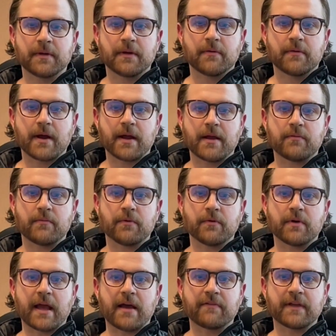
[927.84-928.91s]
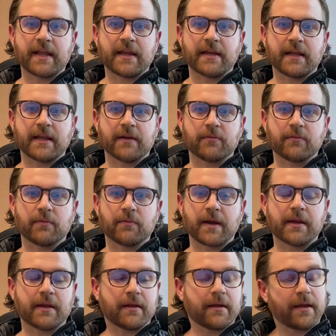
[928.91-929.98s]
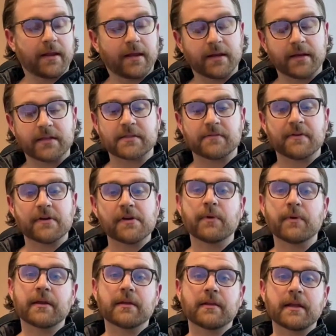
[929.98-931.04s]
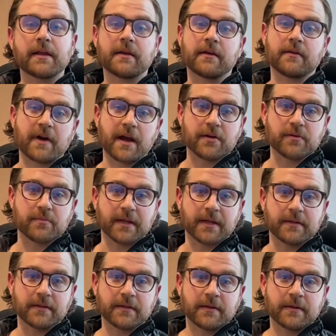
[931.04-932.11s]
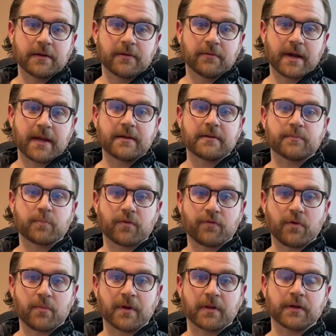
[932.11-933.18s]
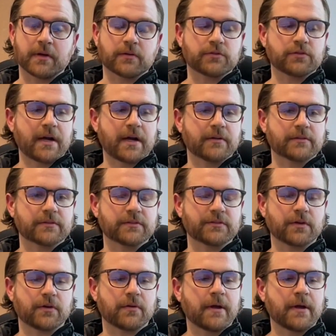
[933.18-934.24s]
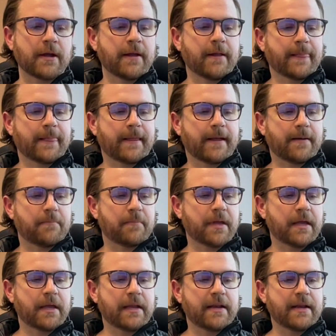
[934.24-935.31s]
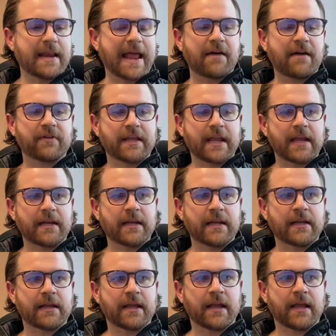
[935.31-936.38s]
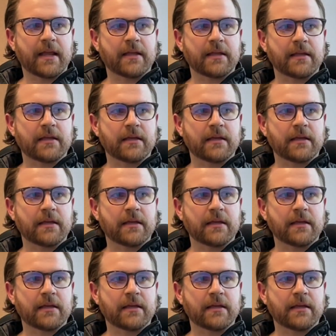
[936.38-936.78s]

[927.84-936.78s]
right? We're navigating, and it's a very regulated environment, right? Performing clinical trials. And so navigating a